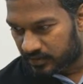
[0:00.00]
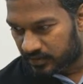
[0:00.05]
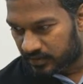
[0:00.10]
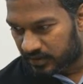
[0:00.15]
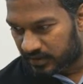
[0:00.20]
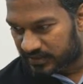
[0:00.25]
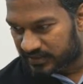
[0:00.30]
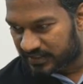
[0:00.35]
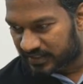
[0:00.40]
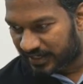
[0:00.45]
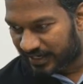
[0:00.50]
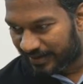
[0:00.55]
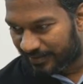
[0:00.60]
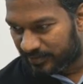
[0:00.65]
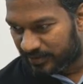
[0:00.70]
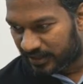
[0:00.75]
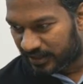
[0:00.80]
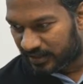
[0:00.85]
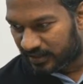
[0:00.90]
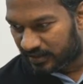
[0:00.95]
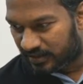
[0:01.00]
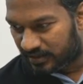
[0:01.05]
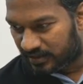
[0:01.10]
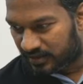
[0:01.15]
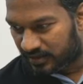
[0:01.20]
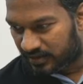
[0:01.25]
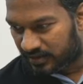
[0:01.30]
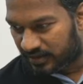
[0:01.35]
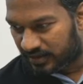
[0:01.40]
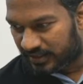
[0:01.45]
Describe that
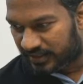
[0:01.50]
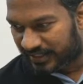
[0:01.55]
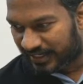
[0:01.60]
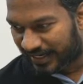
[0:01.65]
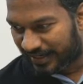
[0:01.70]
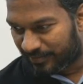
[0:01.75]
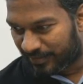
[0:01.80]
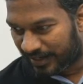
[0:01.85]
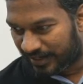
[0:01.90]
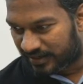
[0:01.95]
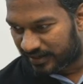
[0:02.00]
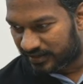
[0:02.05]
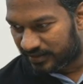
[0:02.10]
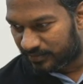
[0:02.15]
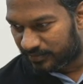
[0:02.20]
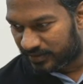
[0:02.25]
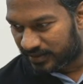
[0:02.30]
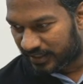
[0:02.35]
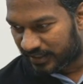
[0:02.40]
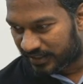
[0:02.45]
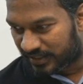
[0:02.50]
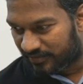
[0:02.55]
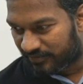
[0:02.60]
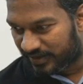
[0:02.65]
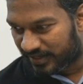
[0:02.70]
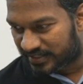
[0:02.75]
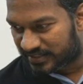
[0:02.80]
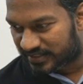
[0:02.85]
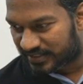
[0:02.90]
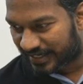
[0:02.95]
a time algorithm that
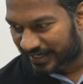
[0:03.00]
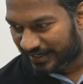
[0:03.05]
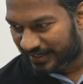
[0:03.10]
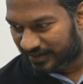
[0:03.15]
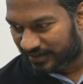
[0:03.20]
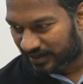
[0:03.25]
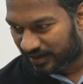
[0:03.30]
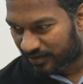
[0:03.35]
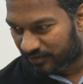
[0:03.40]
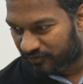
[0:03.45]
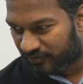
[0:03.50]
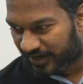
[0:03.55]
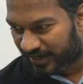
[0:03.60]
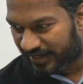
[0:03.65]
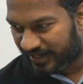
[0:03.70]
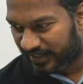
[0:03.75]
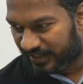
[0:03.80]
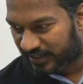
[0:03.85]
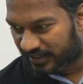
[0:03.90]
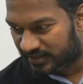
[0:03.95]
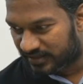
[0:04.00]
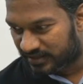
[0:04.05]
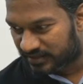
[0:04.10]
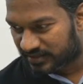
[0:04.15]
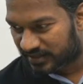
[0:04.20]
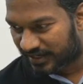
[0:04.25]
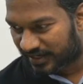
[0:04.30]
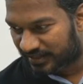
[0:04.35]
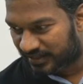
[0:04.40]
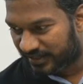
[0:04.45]
given a set of n integers
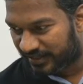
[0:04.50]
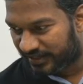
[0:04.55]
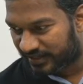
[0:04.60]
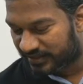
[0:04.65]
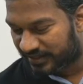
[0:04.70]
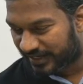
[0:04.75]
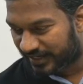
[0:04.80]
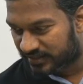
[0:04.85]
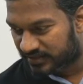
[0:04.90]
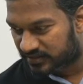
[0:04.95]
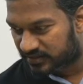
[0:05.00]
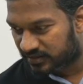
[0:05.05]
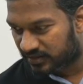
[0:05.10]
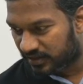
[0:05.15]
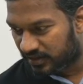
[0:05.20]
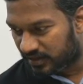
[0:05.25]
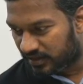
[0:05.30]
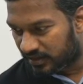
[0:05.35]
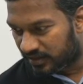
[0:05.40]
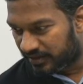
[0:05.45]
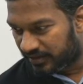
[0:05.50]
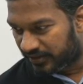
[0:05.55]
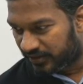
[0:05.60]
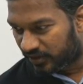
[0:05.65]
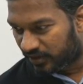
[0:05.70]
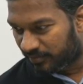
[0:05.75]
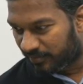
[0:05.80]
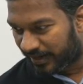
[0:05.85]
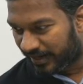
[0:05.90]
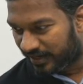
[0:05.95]
and other integer x
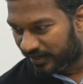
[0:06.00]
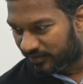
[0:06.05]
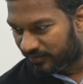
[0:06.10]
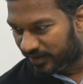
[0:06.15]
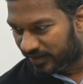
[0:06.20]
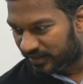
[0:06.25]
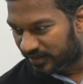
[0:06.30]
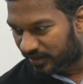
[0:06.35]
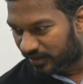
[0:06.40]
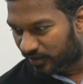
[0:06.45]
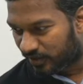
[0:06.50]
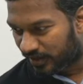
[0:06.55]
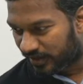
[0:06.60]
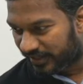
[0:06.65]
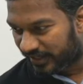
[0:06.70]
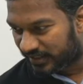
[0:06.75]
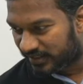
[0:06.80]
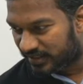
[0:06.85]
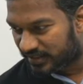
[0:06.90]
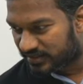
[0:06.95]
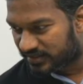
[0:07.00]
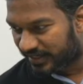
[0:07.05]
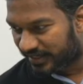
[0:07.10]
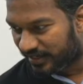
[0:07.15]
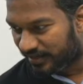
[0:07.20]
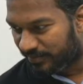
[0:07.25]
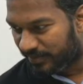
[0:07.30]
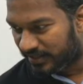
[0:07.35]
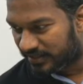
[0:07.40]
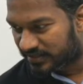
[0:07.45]
determine whether or not exist the
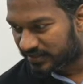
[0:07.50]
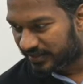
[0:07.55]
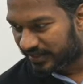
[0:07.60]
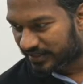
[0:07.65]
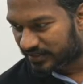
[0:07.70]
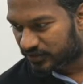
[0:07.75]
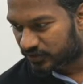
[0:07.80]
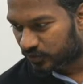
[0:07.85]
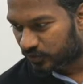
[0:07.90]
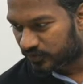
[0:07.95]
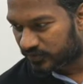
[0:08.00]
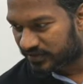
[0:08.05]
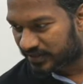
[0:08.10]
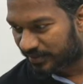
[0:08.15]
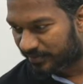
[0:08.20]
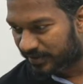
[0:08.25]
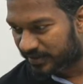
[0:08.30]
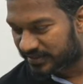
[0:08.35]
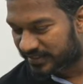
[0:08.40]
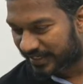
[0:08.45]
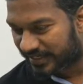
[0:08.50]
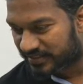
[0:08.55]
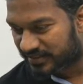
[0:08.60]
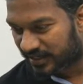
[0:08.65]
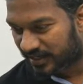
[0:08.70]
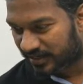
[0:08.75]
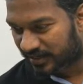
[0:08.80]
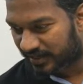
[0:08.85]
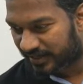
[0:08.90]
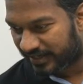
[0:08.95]
elements in S whose sum is
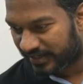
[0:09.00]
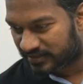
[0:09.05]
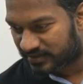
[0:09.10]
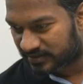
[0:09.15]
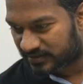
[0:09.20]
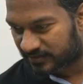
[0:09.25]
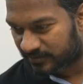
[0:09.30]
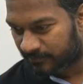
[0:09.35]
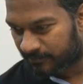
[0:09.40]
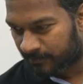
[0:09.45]
exactly S.